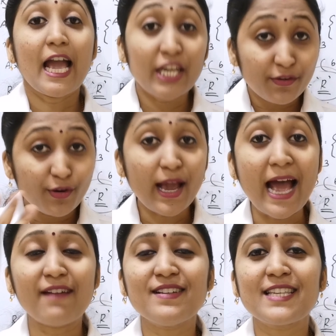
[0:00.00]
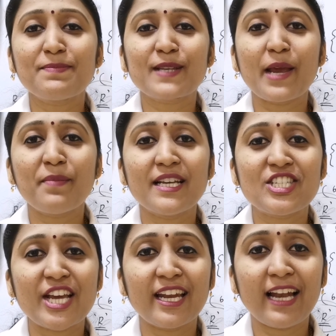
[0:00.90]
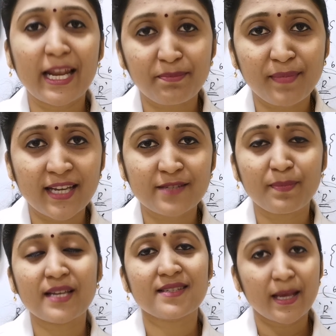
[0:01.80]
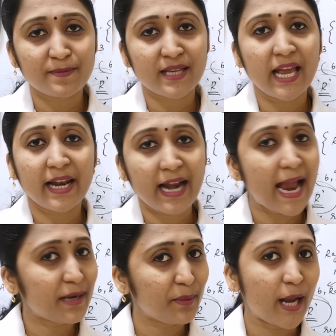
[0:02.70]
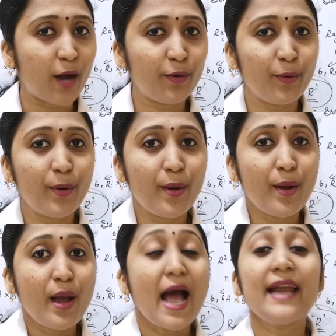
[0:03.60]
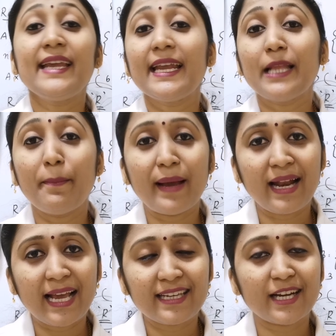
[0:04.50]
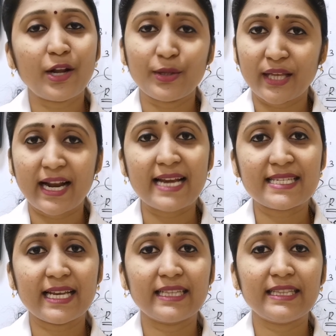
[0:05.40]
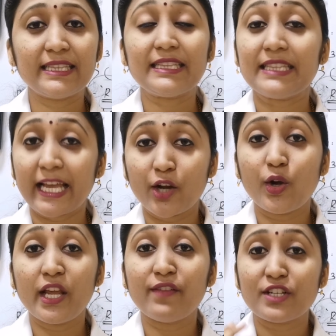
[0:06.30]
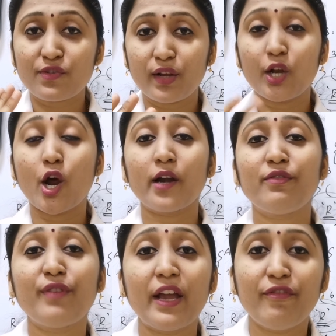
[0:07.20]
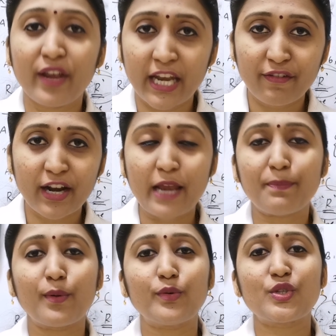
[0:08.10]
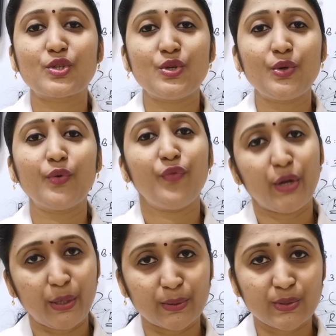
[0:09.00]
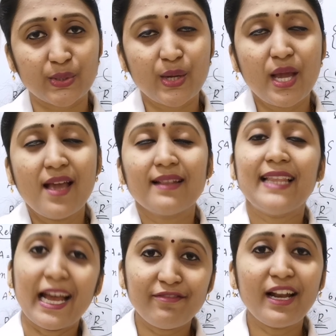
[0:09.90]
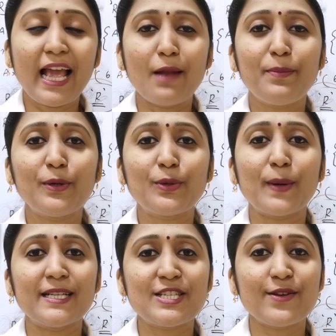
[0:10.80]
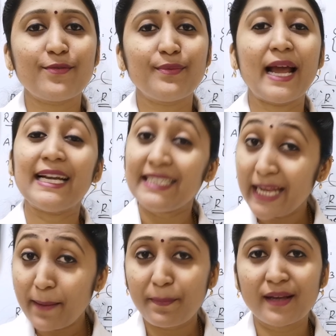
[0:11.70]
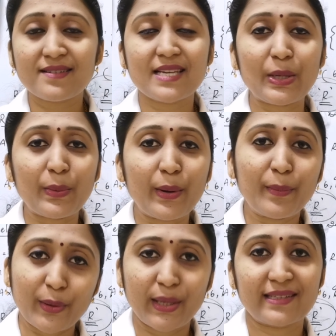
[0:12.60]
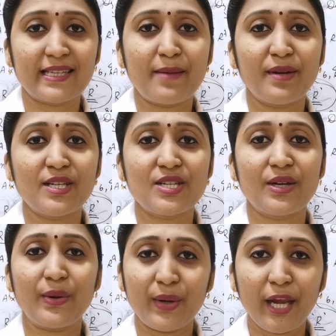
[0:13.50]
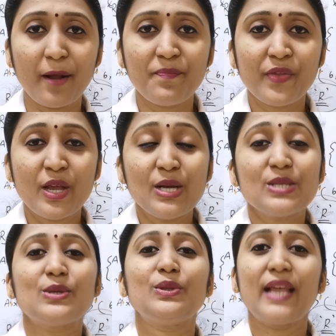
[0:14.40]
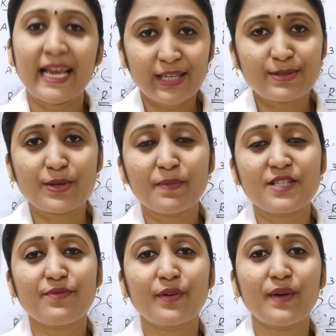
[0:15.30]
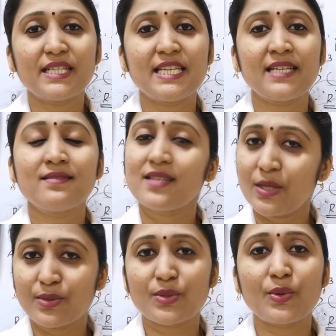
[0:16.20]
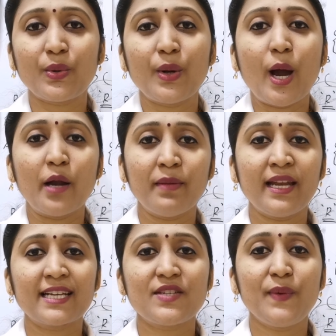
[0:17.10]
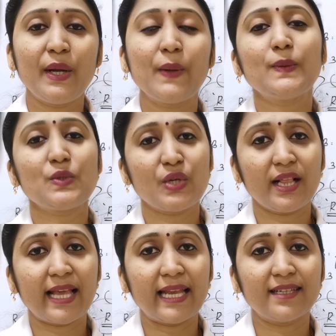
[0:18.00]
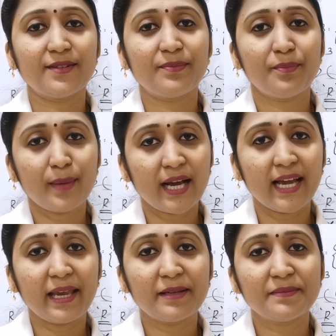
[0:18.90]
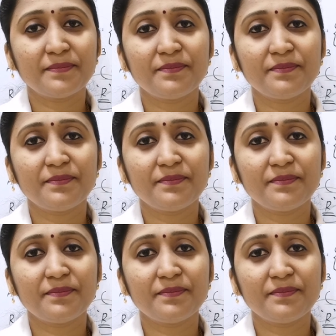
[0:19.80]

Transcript: And if you haven't subscribed my channel, that means please subscribe right now and hit the bell icon on the right side, then only which will notify whenever I post new videos. That will help you to achieve 90 plus in your board examination. Okay. So thank you so much for watching. See you soon on my next video. Till then, bye.